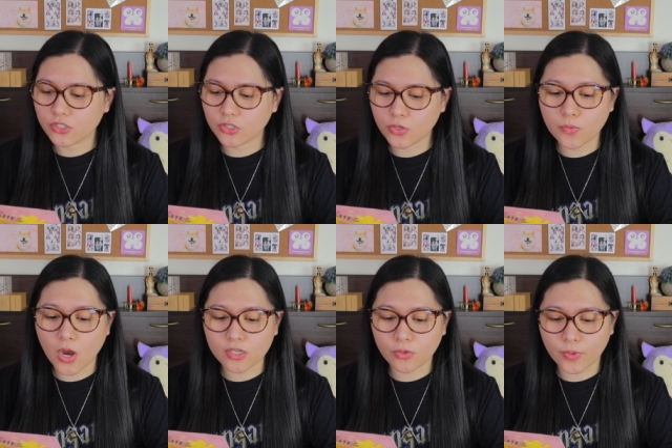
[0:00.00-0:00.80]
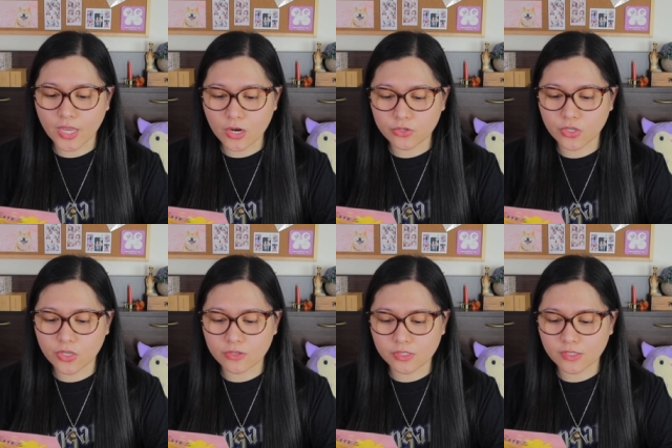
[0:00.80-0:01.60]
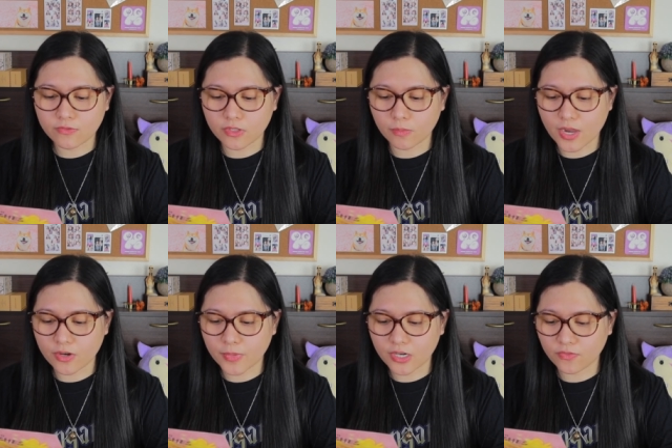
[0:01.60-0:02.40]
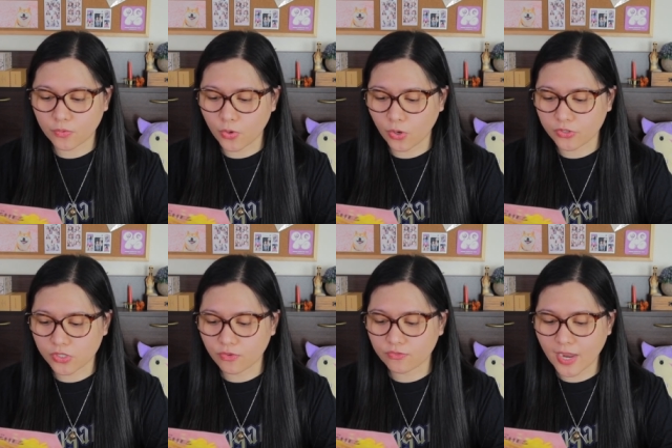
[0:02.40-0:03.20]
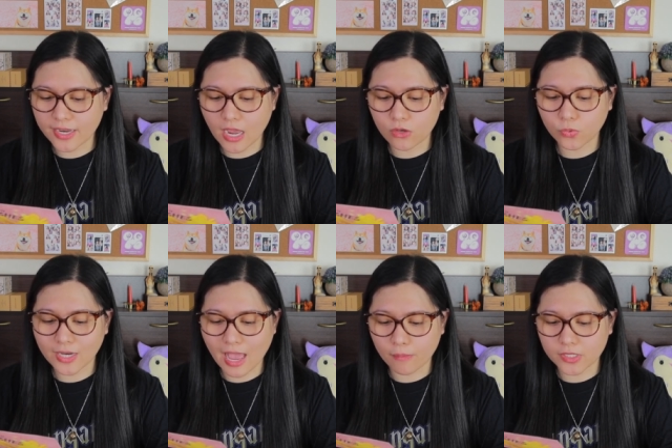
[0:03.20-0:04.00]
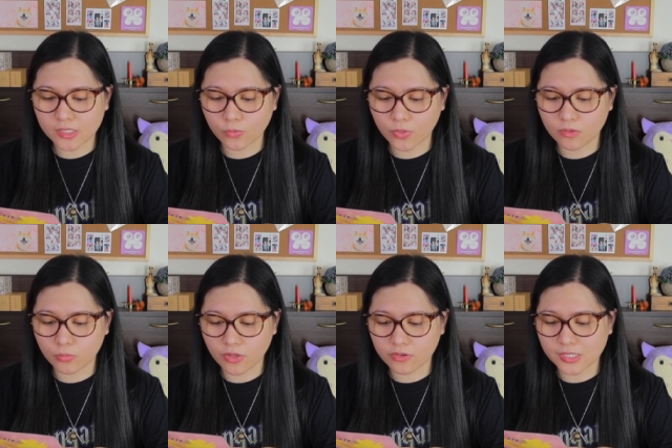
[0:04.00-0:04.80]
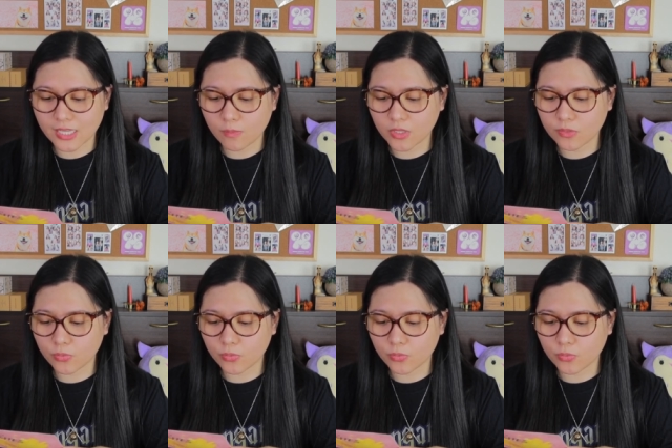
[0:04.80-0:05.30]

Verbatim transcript: Do you walk away or do you use it for the betterment of the world? Find out what happens with brothers and